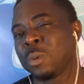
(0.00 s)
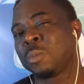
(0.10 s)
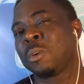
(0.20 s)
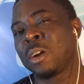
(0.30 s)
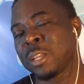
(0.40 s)

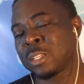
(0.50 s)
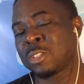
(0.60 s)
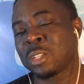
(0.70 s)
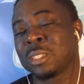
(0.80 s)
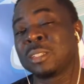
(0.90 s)
people are in
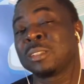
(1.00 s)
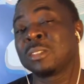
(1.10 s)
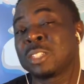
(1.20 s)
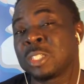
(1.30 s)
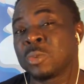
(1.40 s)
certain
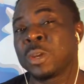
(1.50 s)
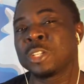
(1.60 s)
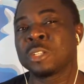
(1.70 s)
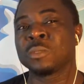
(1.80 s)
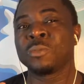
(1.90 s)

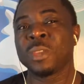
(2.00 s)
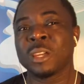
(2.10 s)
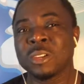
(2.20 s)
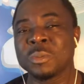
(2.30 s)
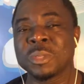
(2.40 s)
situation, fear
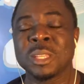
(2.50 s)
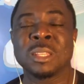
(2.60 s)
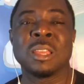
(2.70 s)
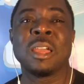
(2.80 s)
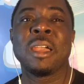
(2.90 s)
creeps
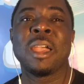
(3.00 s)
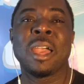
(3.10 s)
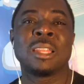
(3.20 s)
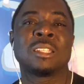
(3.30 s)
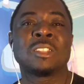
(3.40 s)
in
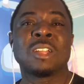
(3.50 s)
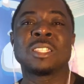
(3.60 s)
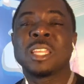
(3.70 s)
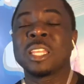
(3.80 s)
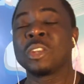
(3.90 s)
and they start
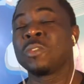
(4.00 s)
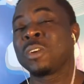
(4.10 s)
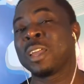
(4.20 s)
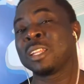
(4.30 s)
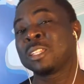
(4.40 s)
taking over
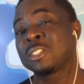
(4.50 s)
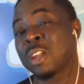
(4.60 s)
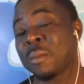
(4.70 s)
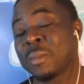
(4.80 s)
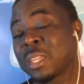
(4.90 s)
and they
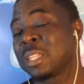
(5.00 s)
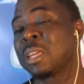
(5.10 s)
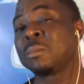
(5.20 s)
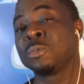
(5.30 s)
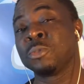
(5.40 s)
start making
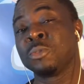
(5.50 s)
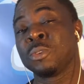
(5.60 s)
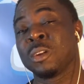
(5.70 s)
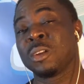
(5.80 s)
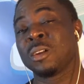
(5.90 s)
them do,
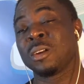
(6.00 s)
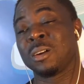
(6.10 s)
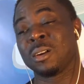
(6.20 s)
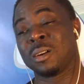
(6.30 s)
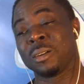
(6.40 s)

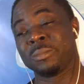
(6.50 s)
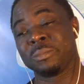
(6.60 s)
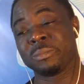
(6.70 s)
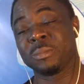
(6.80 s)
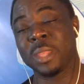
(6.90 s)
uh,
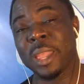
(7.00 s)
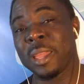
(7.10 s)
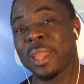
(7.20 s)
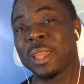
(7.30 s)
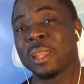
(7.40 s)

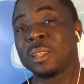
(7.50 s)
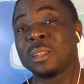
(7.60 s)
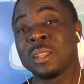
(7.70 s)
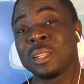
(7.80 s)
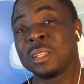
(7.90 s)
and, and
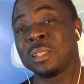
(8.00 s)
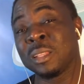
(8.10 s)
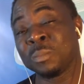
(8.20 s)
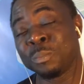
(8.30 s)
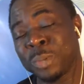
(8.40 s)
the, the,
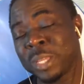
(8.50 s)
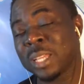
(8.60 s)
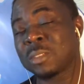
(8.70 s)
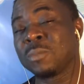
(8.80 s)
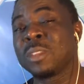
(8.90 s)
the
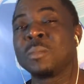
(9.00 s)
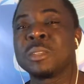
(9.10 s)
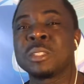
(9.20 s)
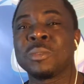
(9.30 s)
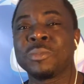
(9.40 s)
biggest of them
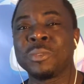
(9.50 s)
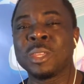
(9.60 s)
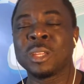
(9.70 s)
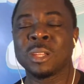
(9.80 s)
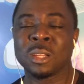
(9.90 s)
is the
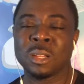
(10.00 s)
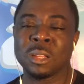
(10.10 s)
fear